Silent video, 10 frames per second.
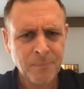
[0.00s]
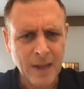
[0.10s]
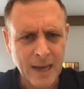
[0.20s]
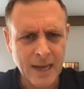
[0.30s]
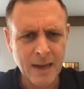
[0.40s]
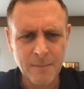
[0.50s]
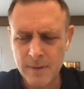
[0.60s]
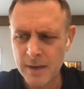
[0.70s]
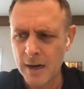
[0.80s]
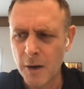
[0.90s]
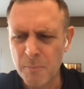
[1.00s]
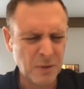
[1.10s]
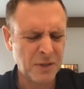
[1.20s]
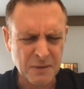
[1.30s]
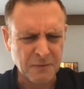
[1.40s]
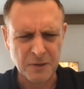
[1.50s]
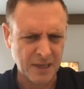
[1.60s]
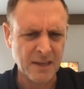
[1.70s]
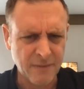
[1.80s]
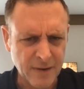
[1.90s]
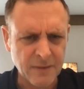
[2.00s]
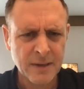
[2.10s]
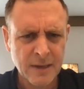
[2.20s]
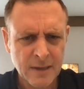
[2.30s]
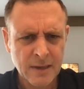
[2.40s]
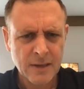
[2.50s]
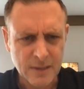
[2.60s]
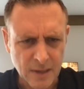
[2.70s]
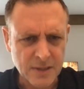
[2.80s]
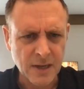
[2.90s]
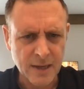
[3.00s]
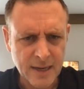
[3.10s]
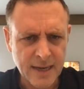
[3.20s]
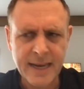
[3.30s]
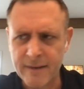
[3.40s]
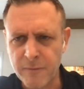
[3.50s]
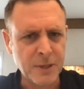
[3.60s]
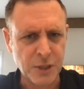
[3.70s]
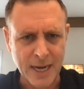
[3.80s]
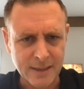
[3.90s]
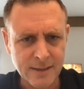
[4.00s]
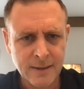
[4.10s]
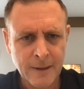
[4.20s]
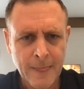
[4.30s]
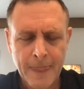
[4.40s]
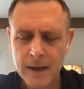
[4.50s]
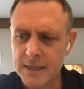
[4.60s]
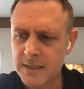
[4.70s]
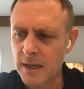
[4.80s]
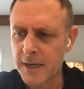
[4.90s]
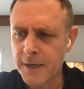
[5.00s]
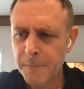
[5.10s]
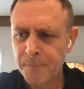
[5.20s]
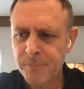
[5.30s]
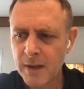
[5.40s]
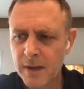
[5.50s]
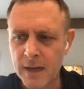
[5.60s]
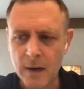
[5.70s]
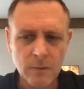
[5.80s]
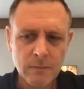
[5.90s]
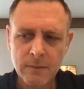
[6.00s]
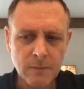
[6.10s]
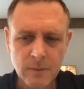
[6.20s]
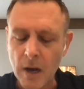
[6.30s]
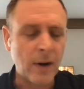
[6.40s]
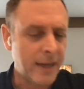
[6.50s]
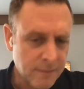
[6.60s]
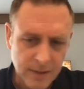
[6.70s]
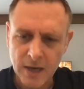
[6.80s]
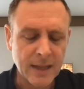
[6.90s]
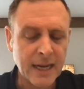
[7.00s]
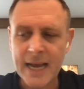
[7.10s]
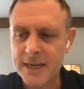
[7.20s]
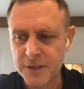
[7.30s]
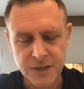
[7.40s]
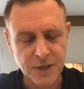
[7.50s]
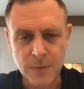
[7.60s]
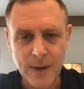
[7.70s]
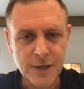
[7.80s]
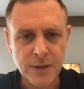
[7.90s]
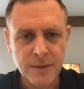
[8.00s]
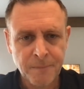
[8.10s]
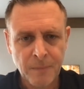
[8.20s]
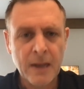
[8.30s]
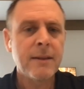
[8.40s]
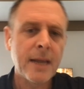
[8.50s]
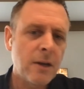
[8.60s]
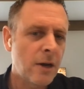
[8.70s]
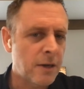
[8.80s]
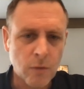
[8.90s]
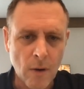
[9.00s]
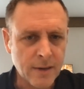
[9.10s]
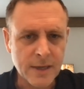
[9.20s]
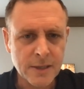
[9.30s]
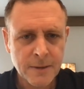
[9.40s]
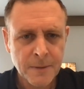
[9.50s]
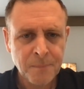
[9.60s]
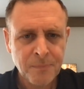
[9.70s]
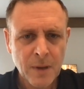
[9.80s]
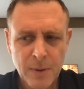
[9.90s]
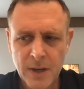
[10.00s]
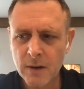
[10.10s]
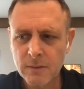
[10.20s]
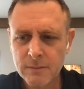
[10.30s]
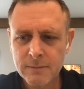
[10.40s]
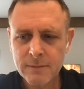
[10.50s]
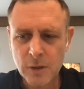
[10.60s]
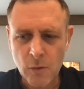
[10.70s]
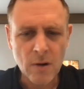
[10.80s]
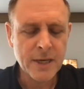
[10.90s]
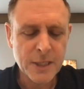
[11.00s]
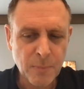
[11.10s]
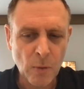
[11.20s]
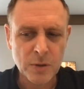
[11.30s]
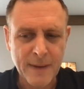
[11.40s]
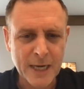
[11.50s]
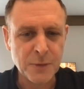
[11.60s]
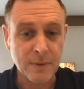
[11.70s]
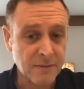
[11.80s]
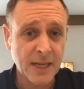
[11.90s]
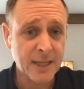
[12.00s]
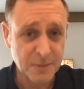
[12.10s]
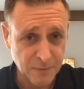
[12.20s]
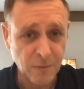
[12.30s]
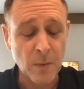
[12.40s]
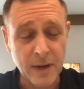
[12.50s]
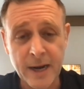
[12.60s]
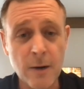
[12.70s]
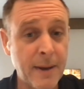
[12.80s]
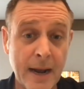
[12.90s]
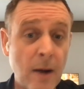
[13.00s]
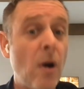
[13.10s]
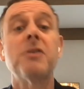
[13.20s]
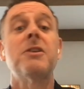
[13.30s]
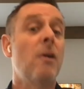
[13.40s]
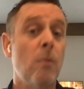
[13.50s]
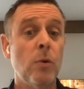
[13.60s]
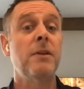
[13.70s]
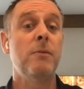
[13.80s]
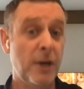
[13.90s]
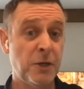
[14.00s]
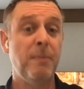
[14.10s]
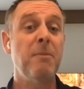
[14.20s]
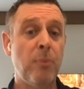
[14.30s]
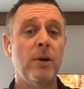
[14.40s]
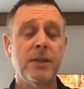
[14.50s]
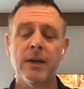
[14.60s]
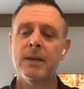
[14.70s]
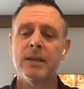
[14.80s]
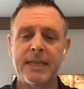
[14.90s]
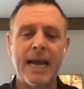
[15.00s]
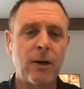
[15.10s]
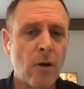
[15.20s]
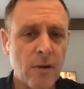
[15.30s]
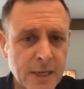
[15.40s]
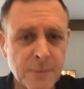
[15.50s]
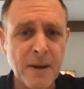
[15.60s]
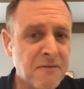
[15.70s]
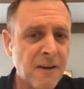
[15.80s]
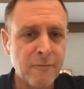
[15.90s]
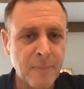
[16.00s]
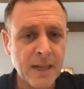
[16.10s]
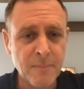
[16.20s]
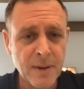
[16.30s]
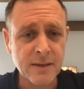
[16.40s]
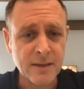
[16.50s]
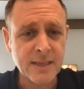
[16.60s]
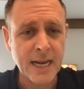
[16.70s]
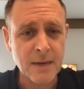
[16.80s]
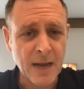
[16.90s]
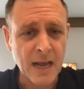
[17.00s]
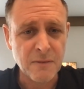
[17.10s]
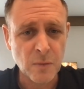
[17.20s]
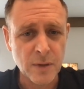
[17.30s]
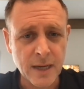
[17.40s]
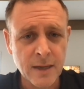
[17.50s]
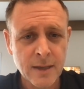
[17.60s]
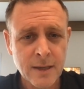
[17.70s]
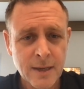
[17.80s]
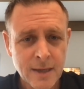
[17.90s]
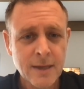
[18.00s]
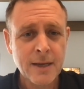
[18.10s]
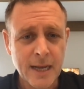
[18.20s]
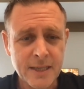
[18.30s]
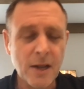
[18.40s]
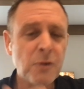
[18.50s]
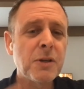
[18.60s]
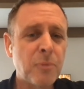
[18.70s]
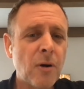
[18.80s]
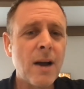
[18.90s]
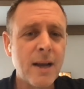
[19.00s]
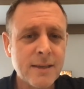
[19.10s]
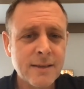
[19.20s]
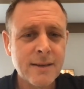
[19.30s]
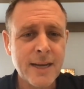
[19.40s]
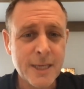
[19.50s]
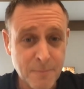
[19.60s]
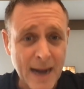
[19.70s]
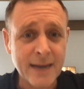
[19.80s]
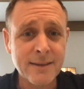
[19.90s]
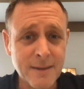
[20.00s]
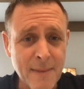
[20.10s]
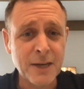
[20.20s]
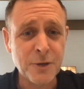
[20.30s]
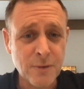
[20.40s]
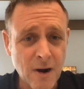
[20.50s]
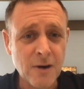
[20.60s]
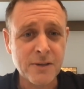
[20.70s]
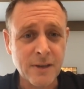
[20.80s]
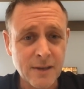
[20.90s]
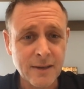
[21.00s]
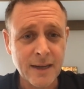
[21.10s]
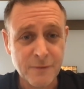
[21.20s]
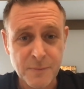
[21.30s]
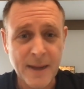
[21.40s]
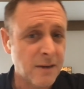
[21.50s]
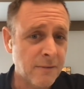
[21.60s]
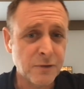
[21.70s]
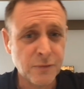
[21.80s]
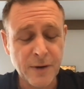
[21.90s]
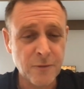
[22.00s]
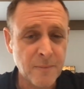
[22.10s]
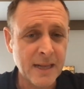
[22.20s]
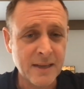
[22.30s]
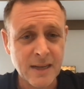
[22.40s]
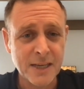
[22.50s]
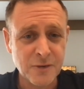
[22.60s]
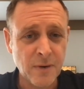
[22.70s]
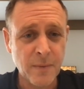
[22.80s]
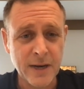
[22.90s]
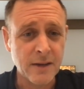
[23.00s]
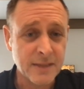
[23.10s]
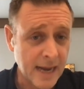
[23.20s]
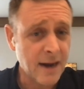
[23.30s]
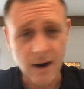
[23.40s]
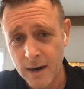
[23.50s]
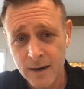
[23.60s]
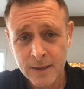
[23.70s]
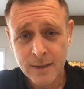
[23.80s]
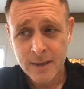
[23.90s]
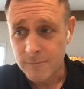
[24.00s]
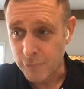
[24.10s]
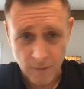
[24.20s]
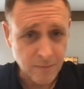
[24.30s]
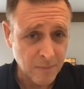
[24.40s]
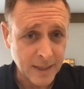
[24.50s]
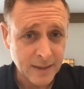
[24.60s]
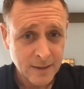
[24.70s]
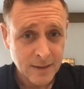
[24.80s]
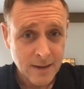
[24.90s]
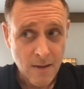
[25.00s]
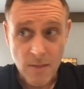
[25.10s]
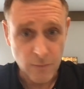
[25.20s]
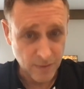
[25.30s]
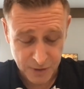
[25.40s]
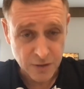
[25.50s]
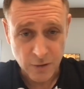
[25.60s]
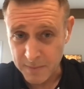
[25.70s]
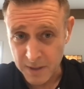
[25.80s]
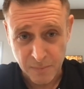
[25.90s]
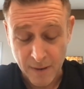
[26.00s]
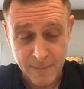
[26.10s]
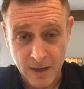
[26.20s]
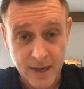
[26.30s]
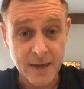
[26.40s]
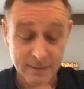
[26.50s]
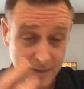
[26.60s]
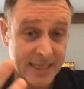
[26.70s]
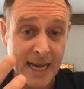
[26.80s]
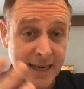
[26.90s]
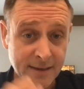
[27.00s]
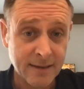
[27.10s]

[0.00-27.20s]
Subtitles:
But it's his first interview. So it's like, give him a chance. It's like, all right, you got the Glazer situation. Then you got the Cronkies. But, the Kroenke sports management, I've said this before when I hear about how Arsenal aren't one of the rich big boys. Stan Kroenke spent $5 billion building a stadium in California. It's no surprise he's backed the manager at Arsenal, and they've spent over $300 million the last 3 windows. They are probably the richest club in the Premier League, the second,